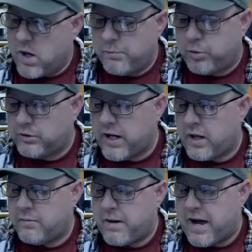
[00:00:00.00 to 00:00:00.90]
I pulled it out
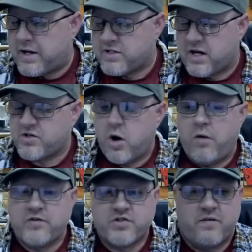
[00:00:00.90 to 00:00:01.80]
of the box and I saw all
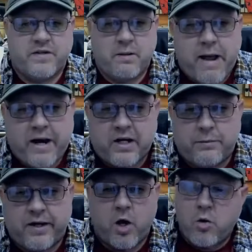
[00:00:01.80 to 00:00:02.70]
this stuff on the back, and I'm
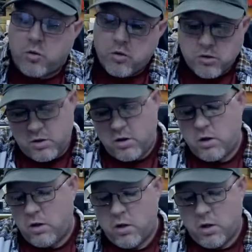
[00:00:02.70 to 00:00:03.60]
like, oh,
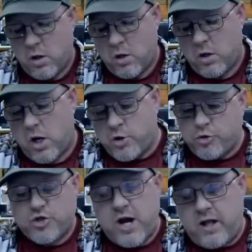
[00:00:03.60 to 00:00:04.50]
a new
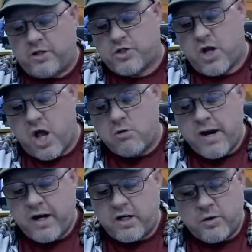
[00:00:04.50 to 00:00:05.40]
challenge. How am I
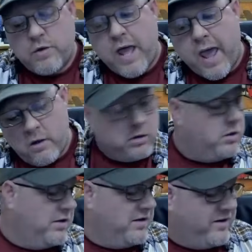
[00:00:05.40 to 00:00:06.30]
going to do that?
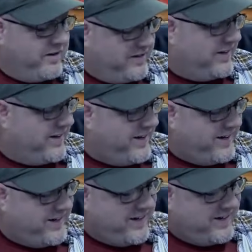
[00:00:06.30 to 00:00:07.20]

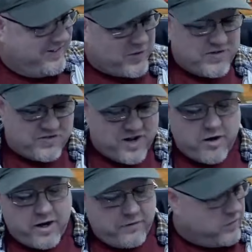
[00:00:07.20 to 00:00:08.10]
So I stared
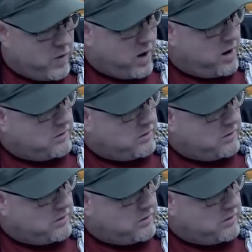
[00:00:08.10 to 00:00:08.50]
at it for a while